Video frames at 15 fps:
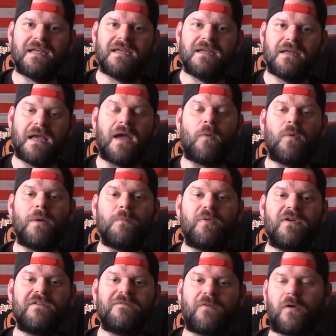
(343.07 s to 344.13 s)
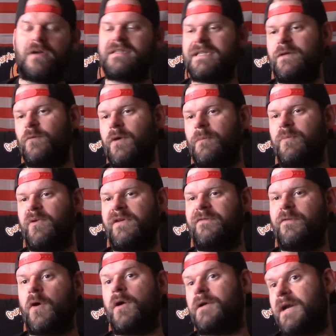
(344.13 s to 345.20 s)
And at 1.4. See,
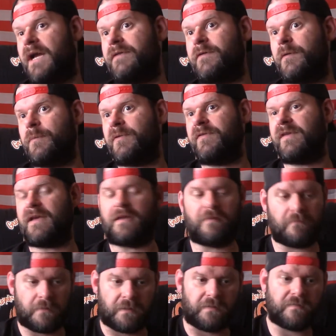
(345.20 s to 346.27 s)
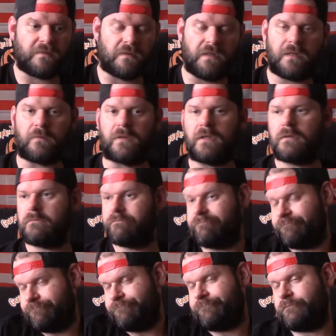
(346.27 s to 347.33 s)
1.4, not 2%. He's delinquent.
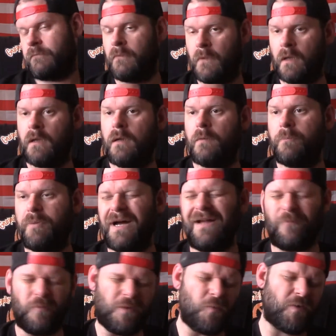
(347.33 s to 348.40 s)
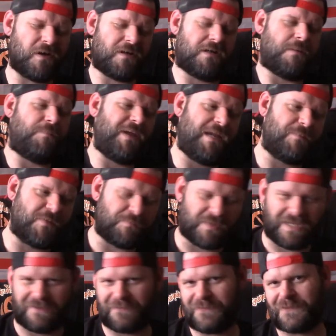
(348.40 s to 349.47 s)
But we'll work on a payment
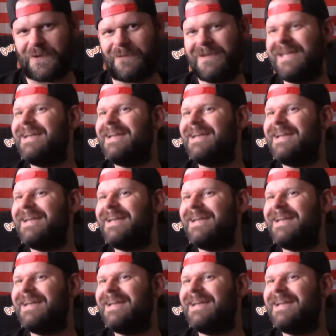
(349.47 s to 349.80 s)
plan for him.